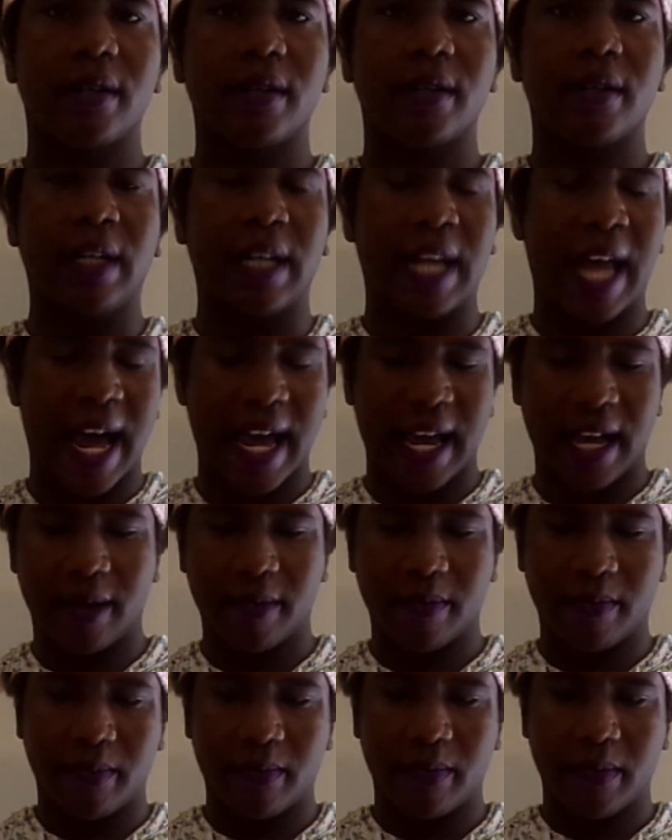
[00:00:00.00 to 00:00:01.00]
Like,
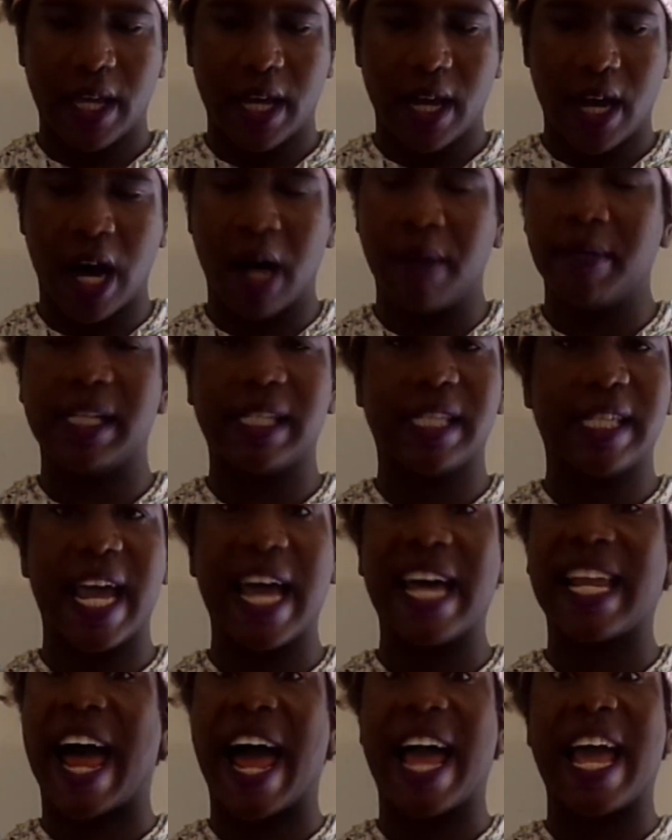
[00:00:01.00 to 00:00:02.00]
I'm just
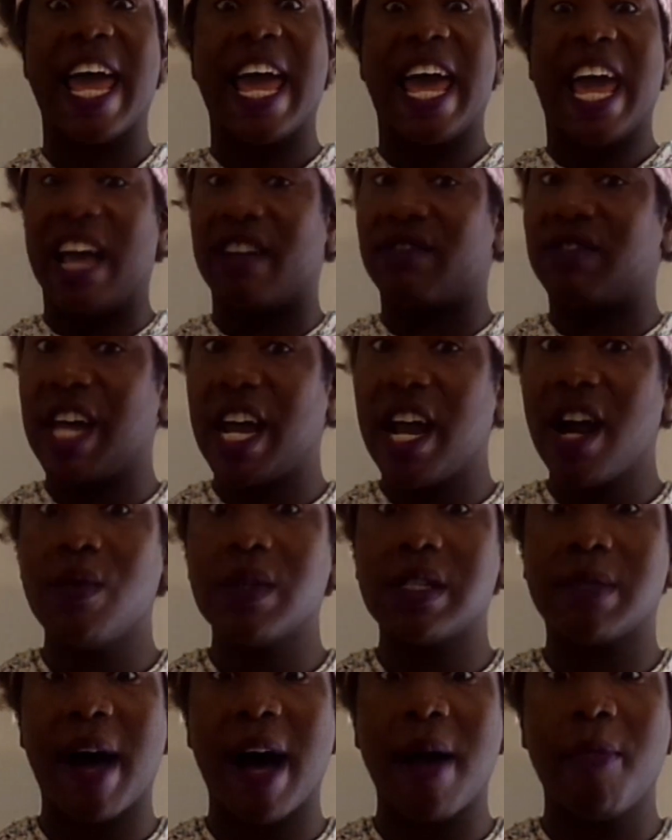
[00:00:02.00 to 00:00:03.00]
saying, like, if Terry
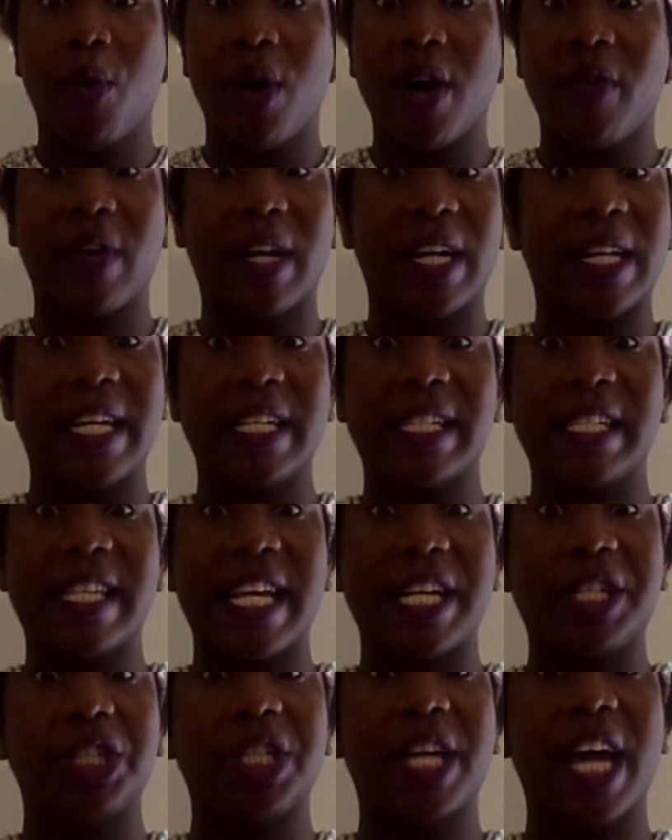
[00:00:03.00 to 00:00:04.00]
was my boyfriend, and let's just
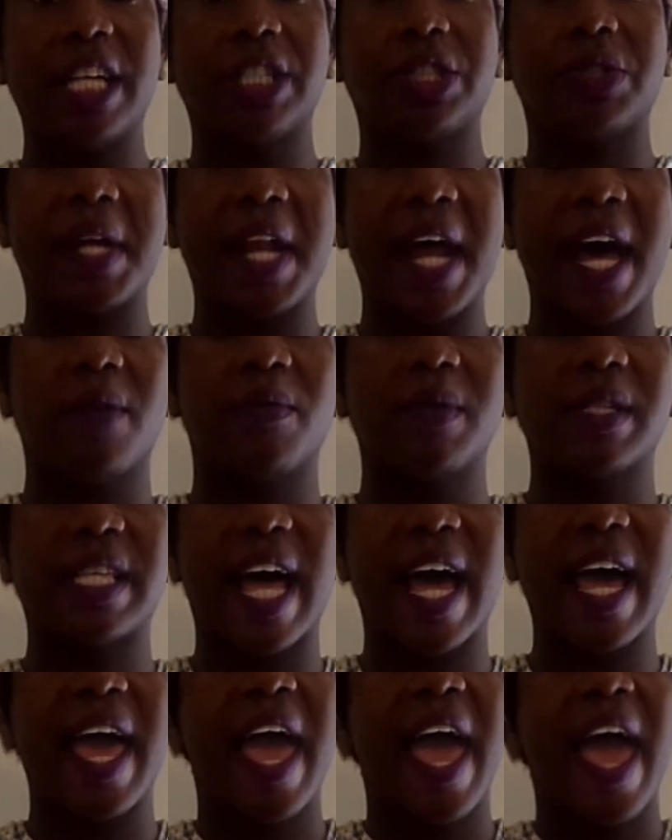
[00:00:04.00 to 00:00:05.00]
say she came straight out and was
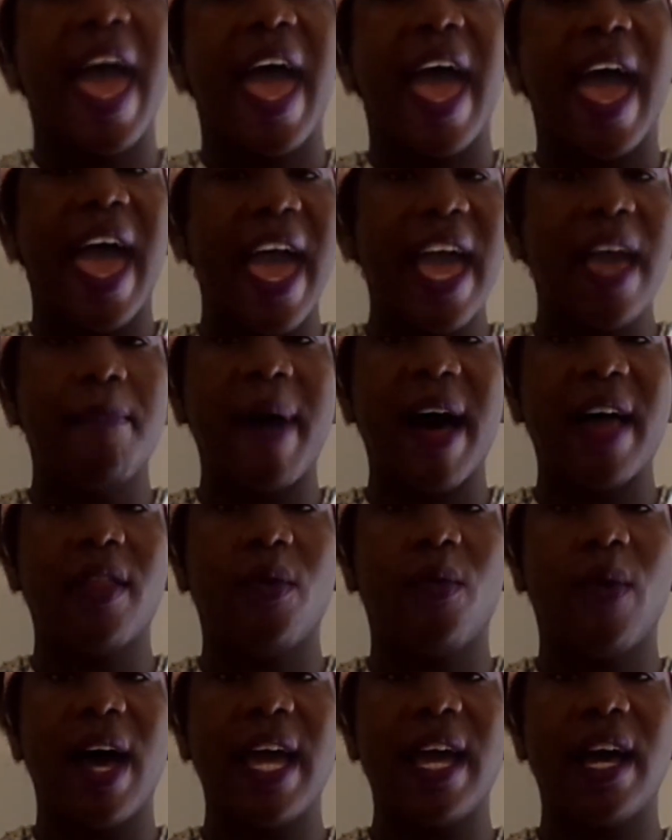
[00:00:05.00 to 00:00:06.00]
like, hey, by
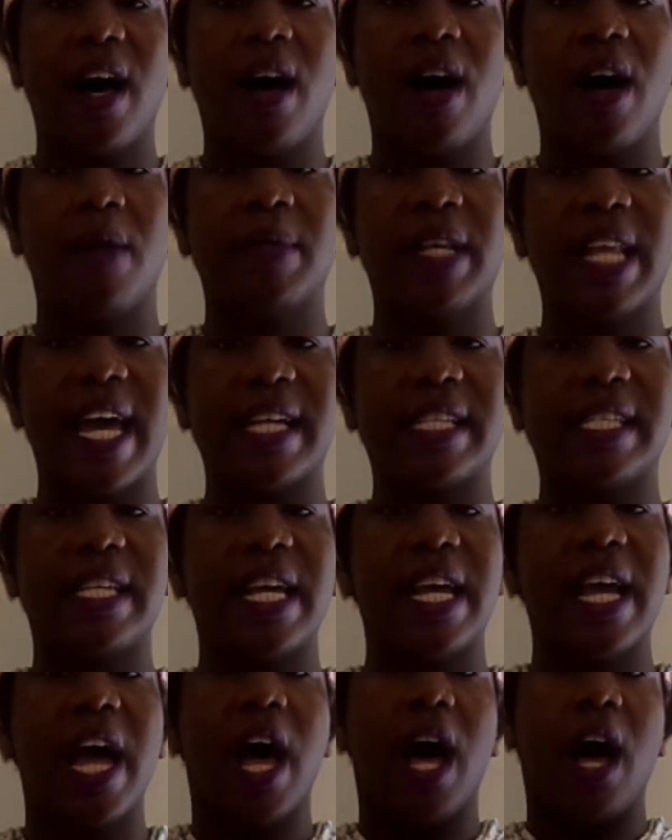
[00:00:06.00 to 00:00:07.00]
the way,
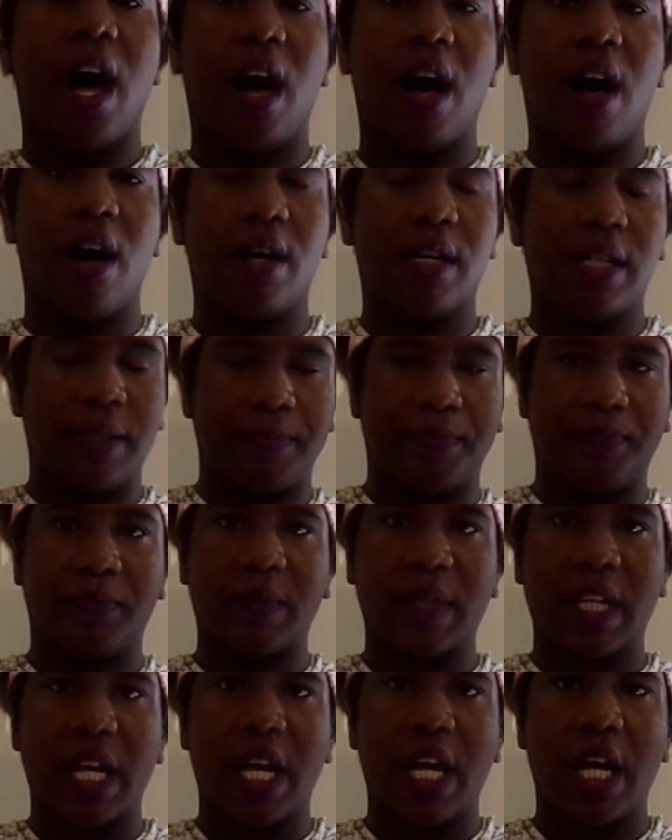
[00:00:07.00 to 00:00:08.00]
Lexxii,
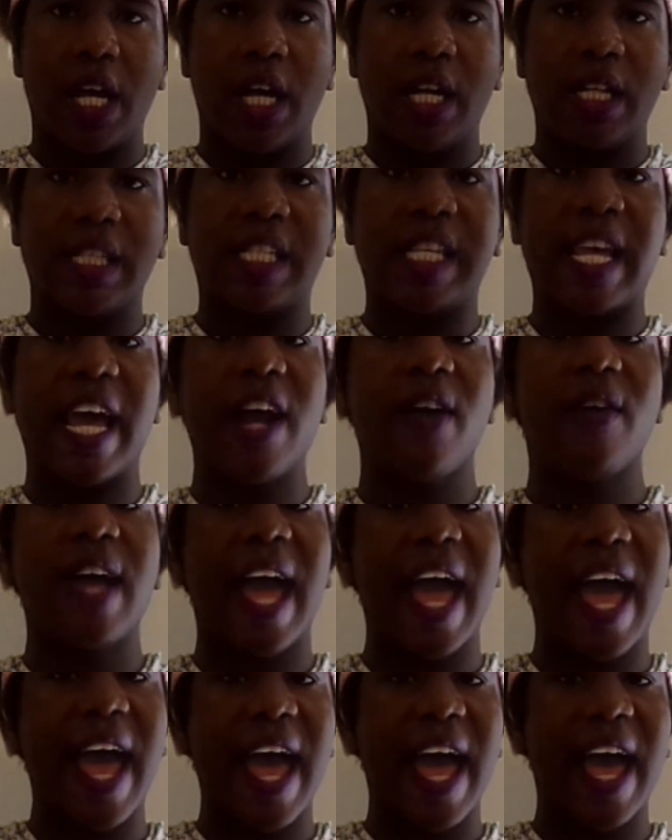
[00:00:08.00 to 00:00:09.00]
Terry
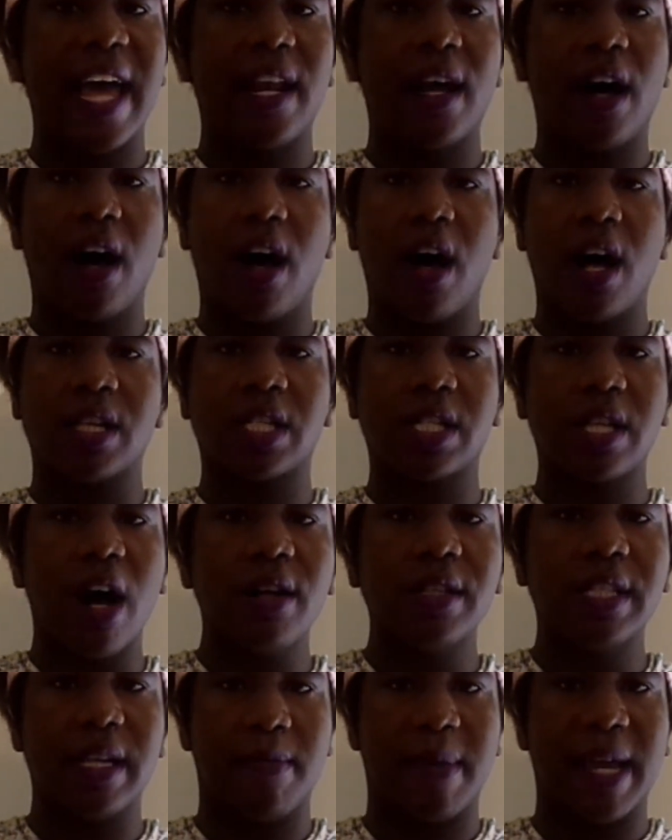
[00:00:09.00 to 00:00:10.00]
had
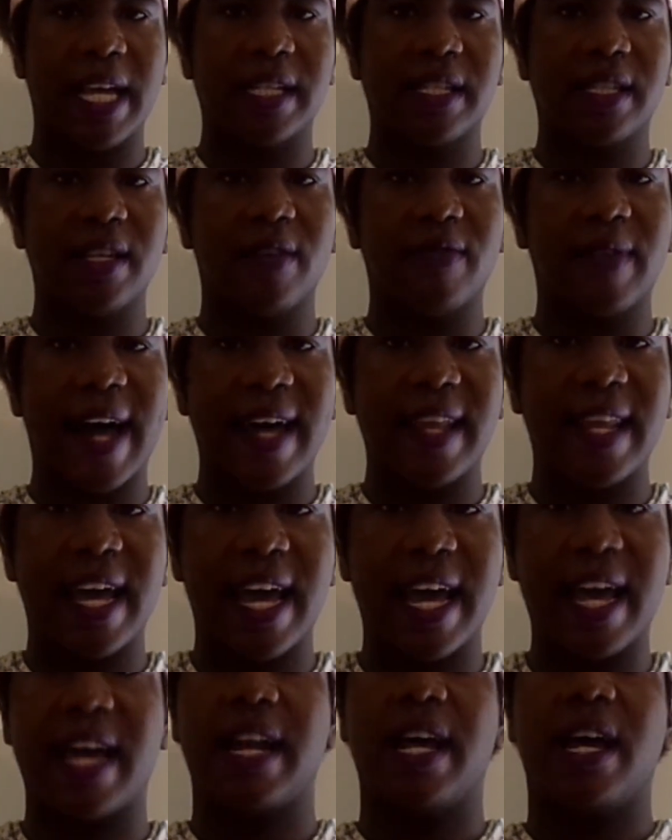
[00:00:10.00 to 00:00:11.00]
assaulted me and stuff like
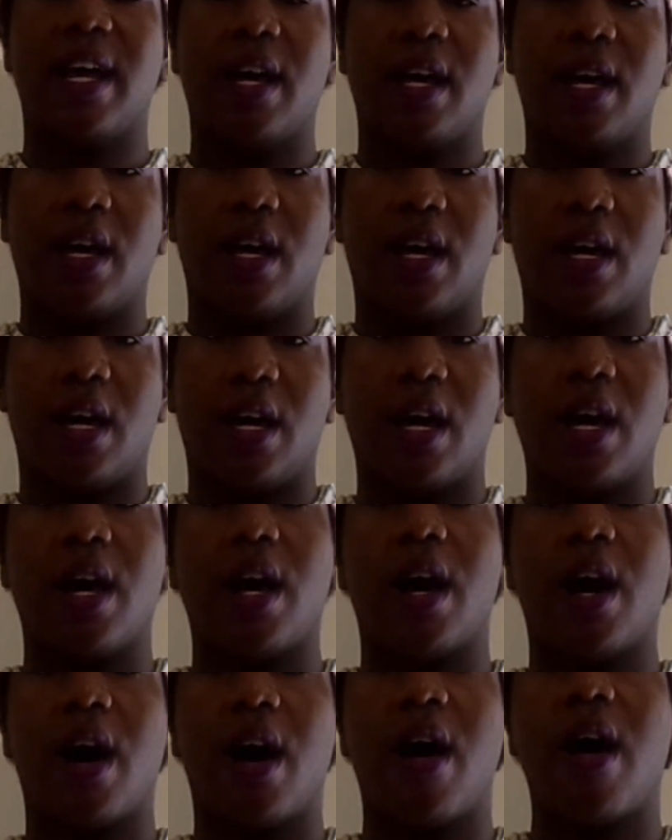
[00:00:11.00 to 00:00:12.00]
that,
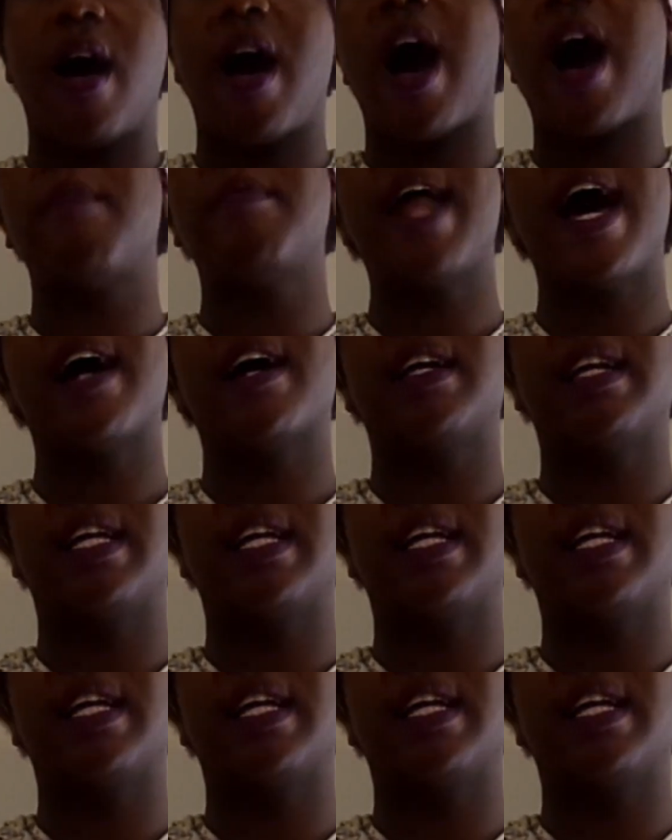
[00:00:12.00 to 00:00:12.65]
I'm not gonna